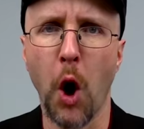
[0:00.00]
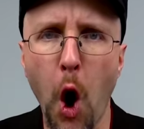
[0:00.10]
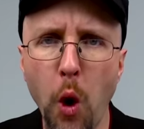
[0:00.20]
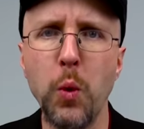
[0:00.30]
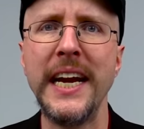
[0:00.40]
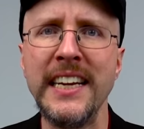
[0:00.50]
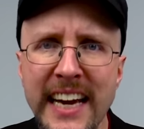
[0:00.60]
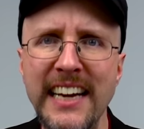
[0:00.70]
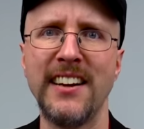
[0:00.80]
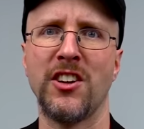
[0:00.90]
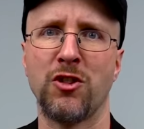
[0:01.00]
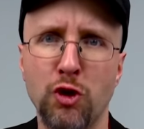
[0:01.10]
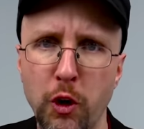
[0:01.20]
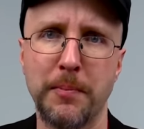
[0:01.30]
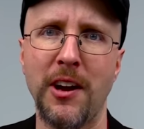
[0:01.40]
All we need is a
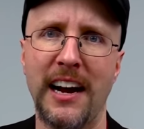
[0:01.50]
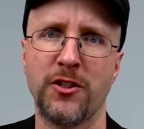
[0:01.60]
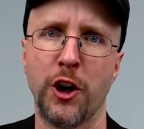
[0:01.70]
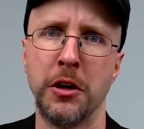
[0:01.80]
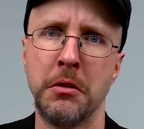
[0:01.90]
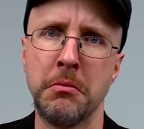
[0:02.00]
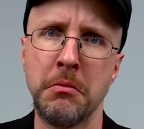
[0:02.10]
script doctor.